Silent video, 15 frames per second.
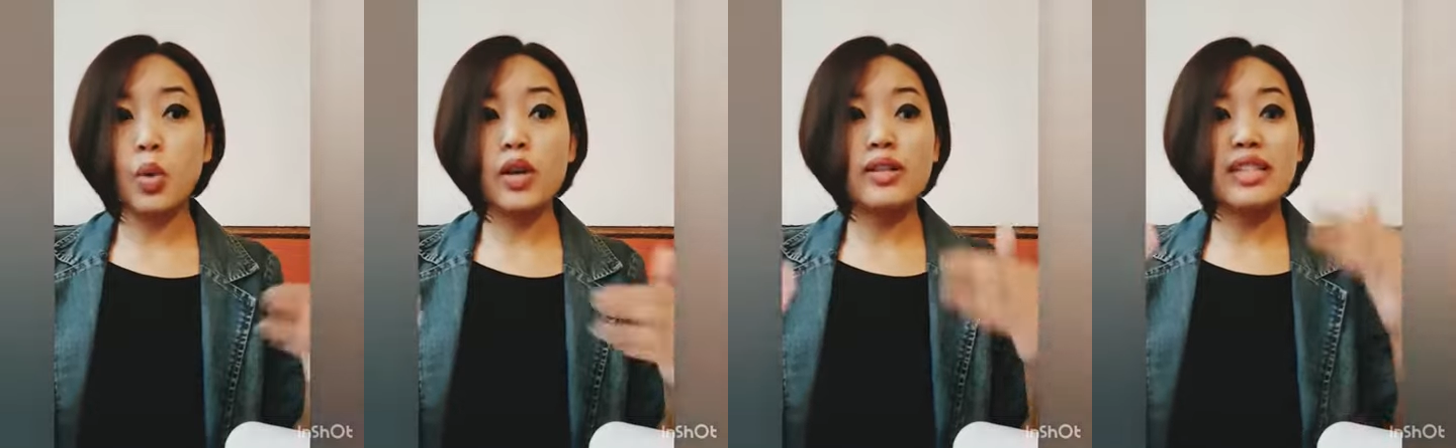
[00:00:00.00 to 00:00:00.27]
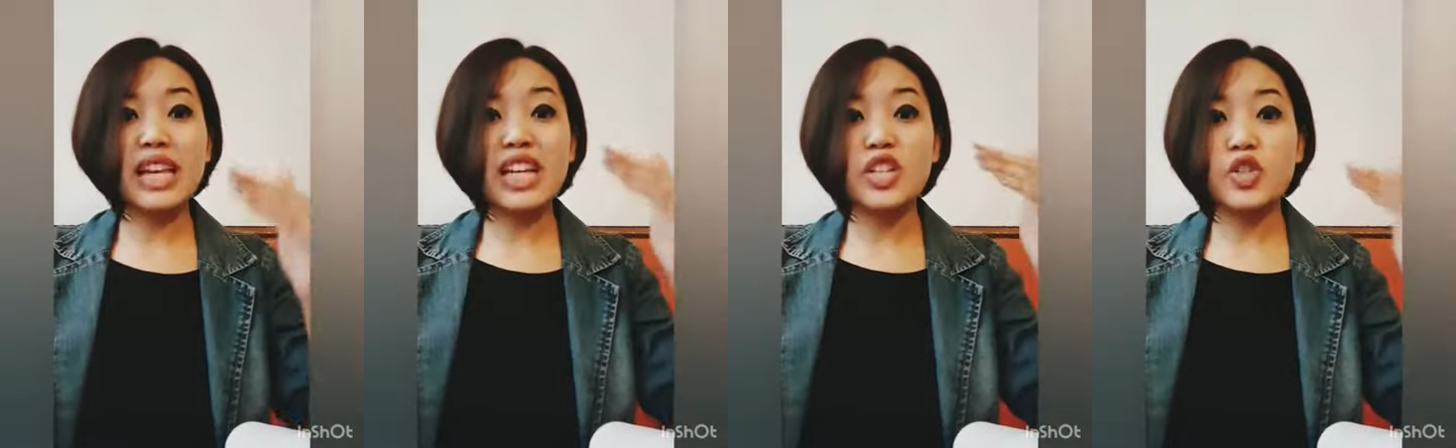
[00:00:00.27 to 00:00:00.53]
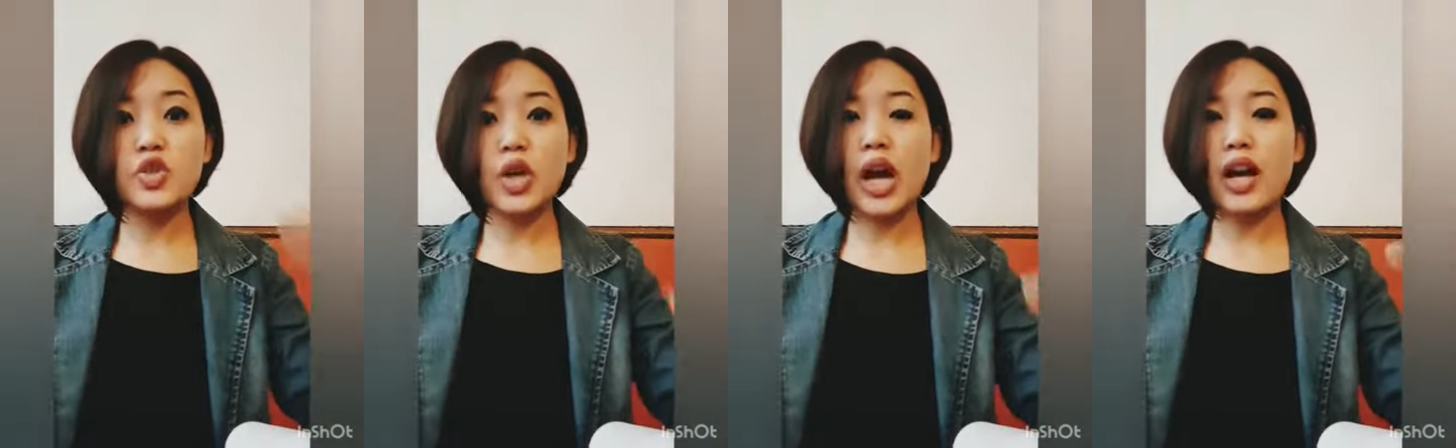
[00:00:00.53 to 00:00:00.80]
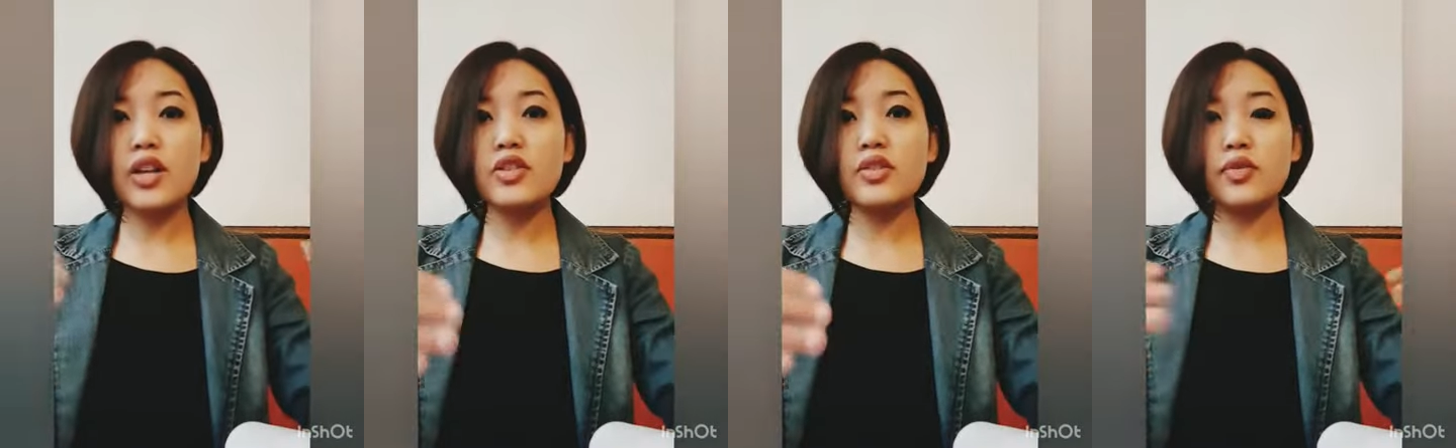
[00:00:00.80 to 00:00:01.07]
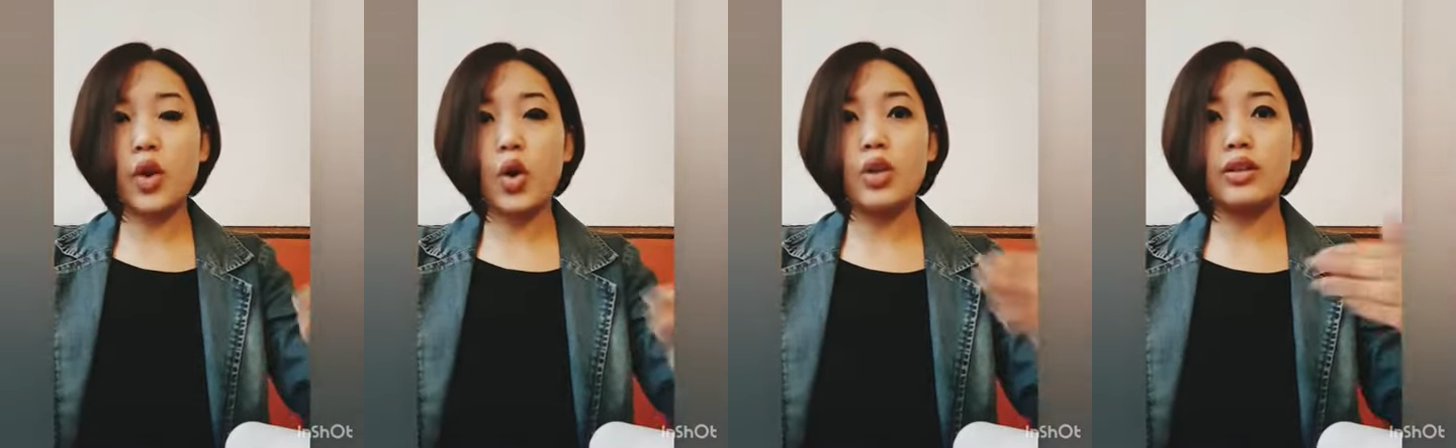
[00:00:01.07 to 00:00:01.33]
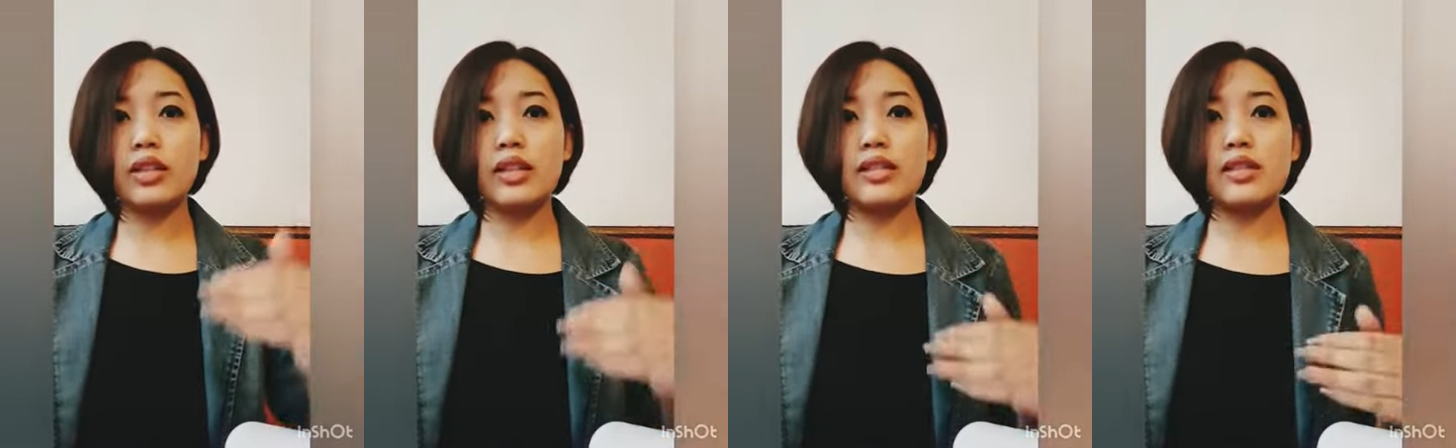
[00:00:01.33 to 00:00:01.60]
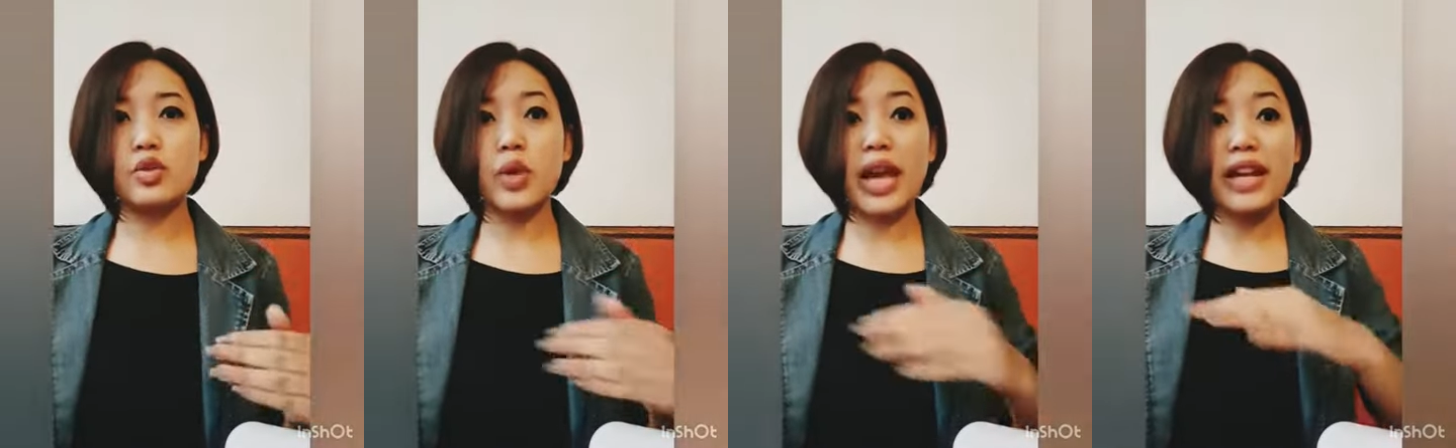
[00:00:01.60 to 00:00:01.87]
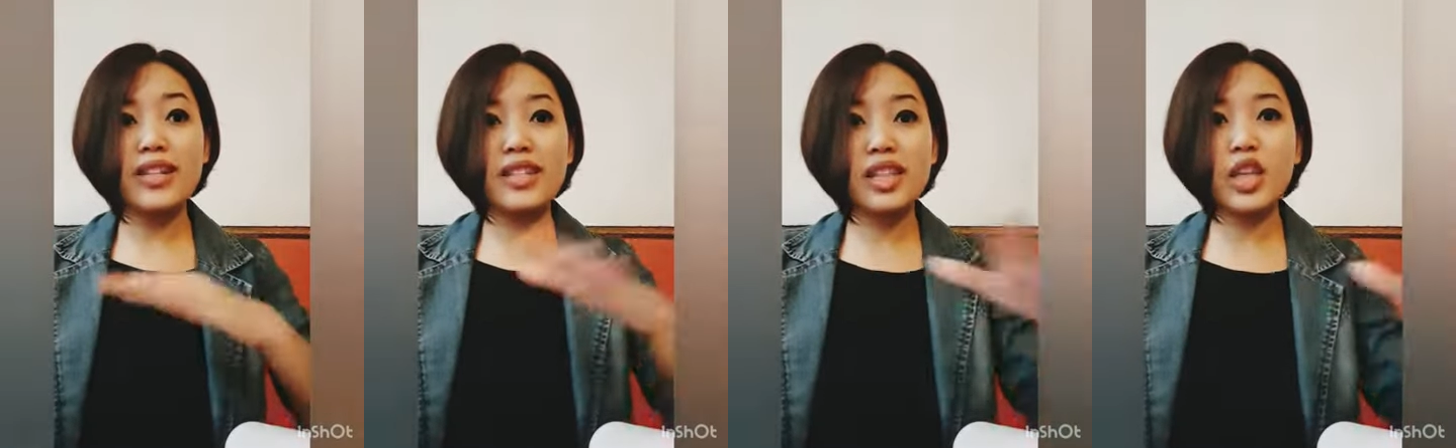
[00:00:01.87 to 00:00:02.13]
was in charge of all this, to
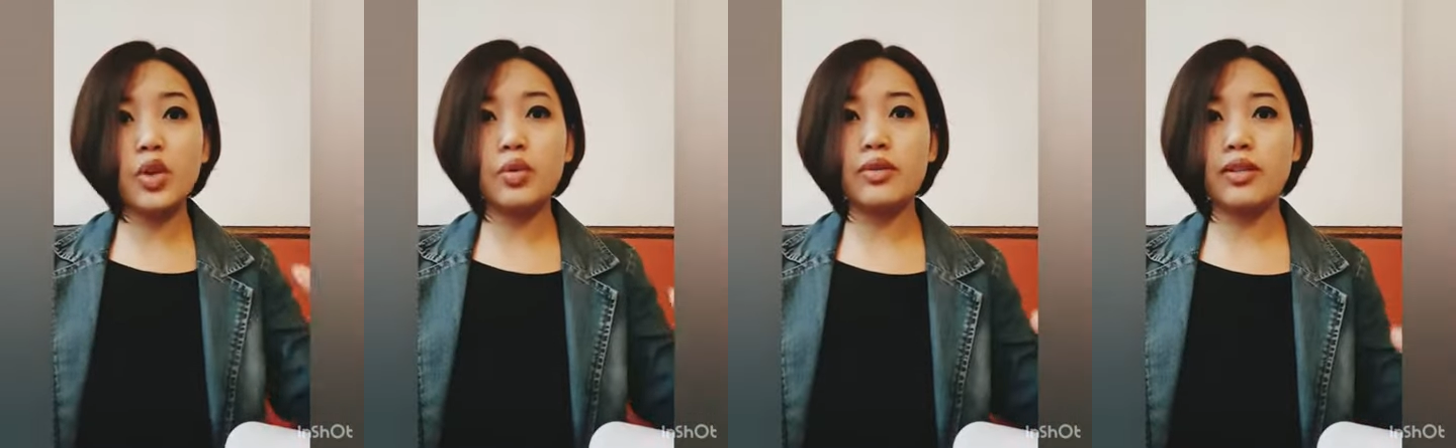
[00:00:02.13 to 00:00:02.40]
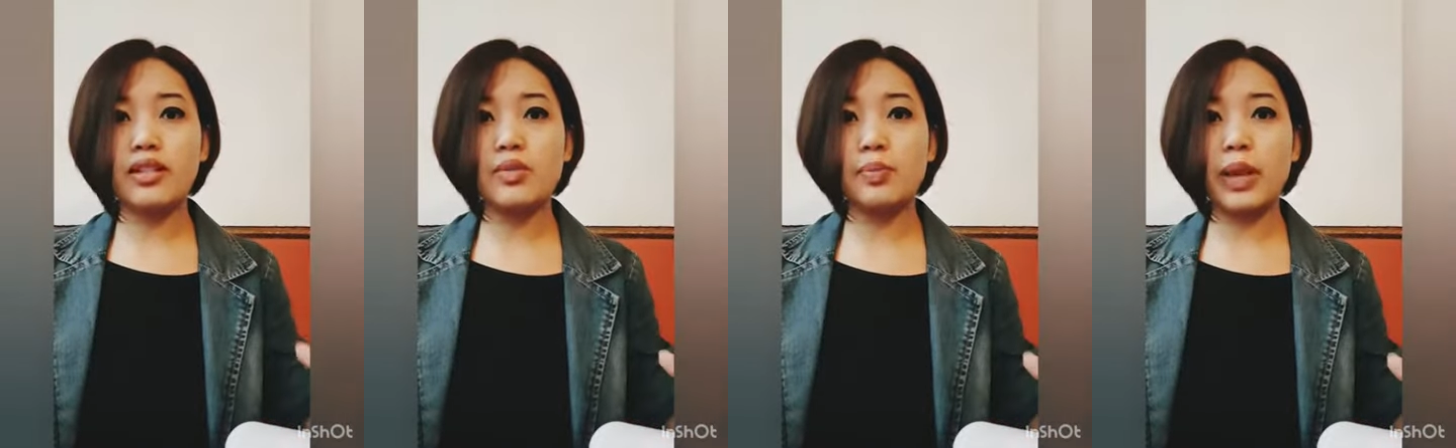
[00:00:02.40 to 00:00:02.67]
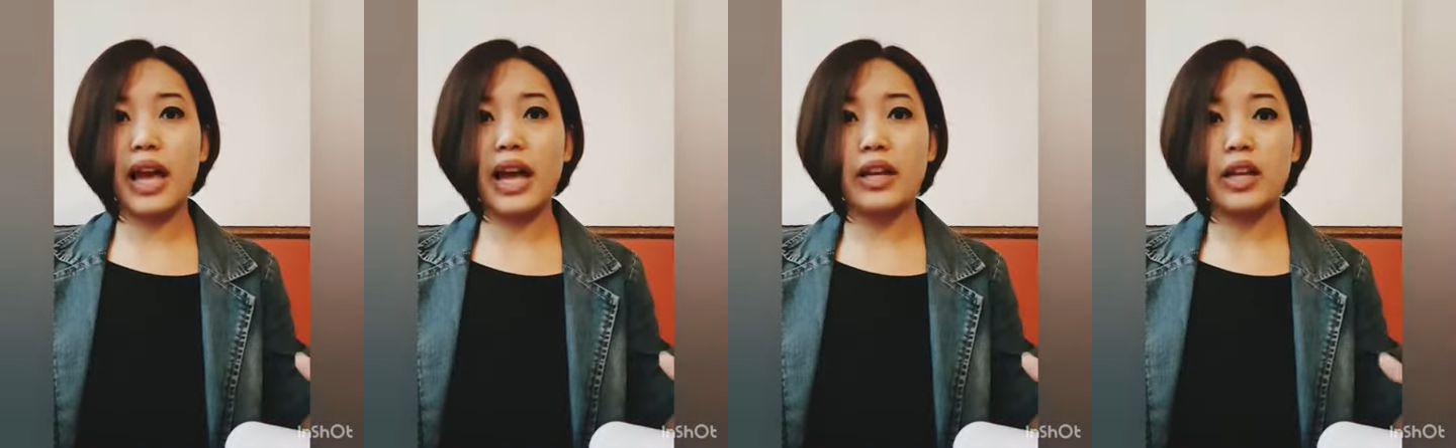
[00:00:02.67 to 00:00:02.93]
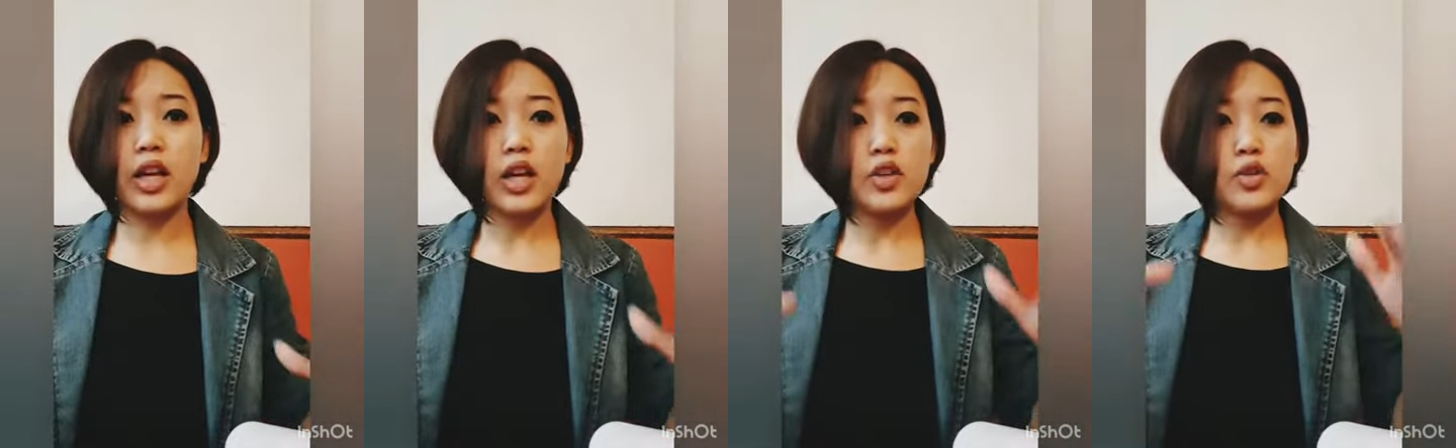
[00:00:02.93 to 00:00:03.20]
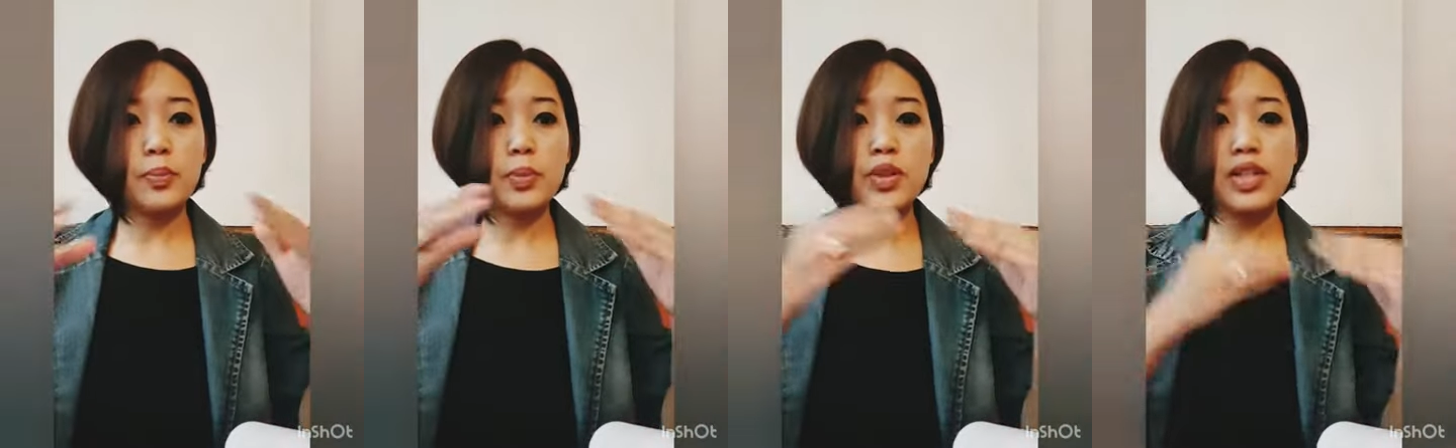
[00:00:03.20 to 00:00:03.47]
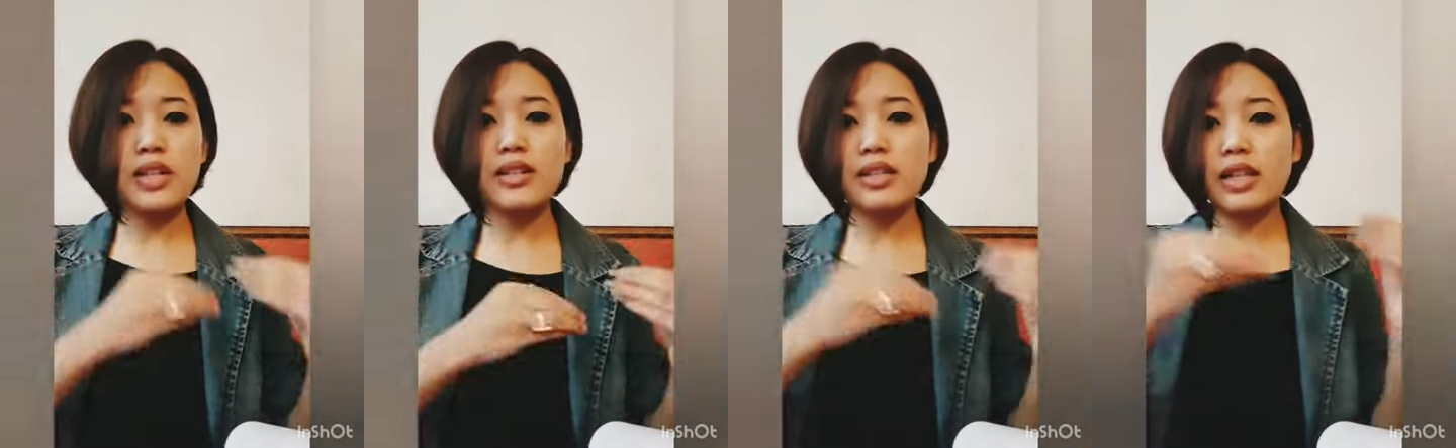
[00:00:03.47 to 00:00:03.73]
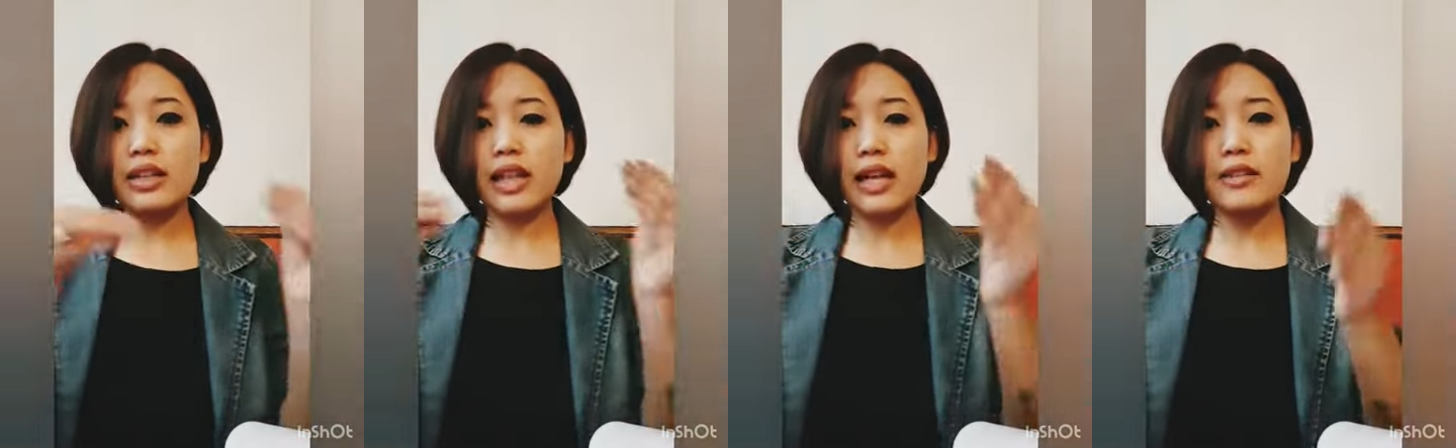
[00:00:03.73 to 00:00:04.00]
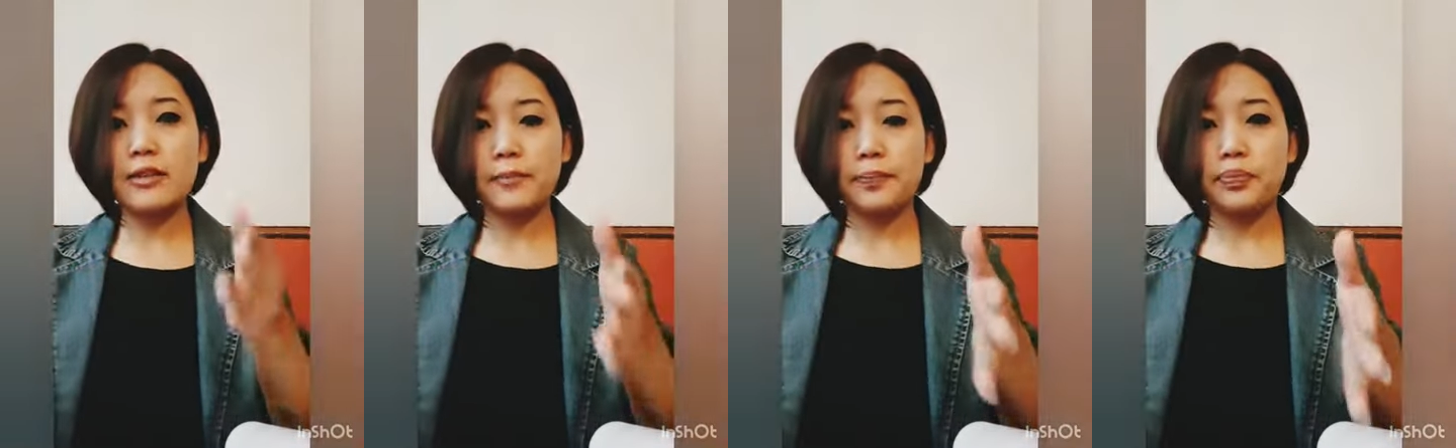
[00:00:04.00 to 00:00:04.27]
execute this plan, to put us in
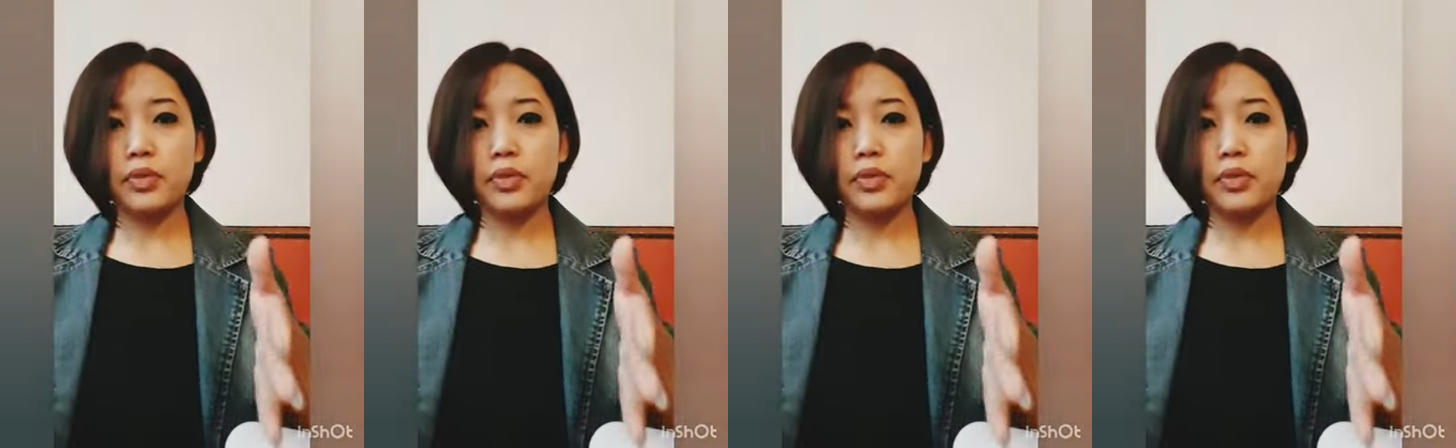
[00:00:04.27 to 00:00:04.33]
that